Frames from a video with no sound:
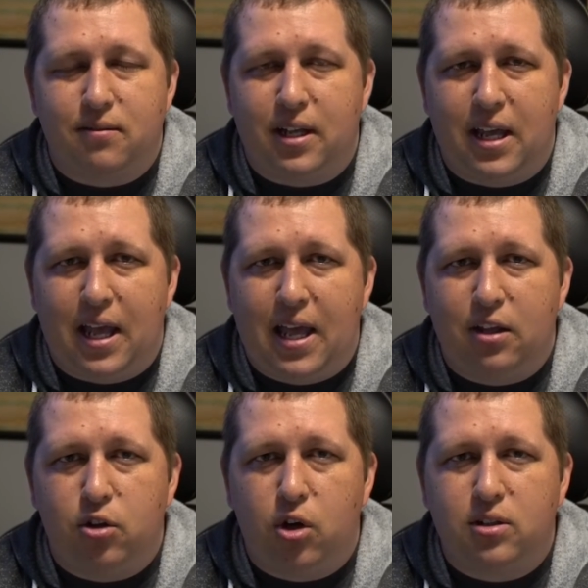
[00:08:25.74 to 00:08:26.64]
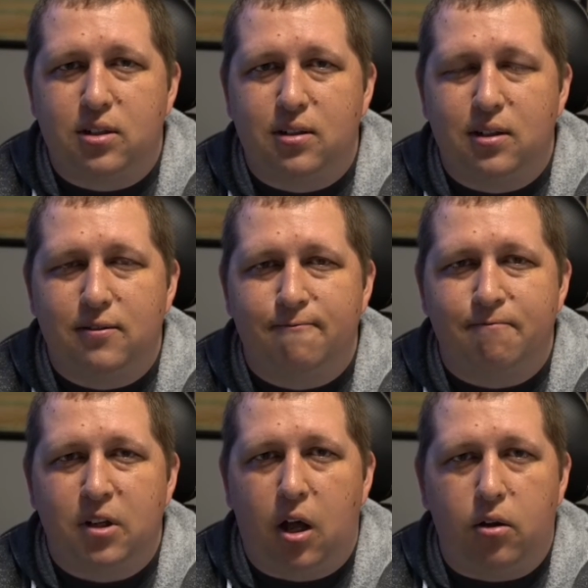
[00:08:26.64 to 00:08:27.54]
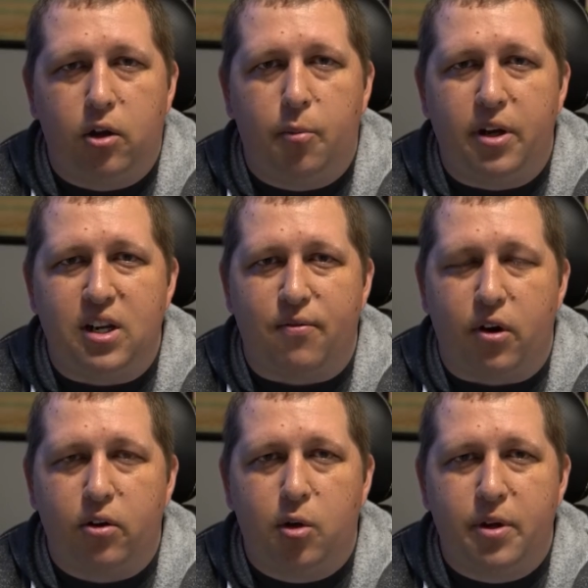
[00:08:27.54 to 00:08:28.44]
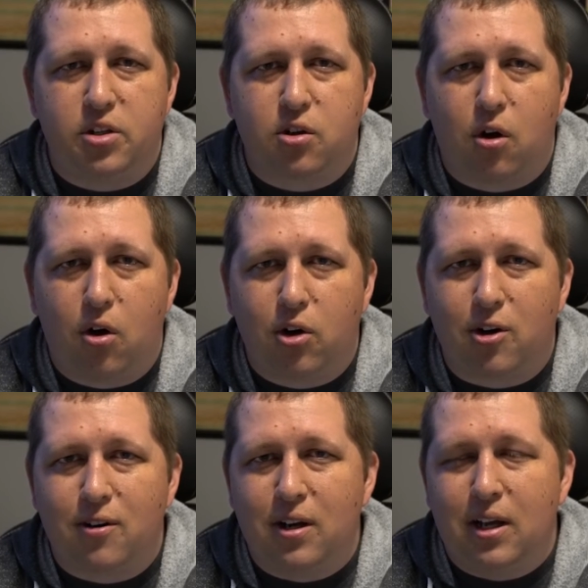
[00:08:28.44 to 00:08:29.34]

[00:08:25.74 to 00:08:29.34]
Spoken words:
He looked a little bit different, a little bit stronger.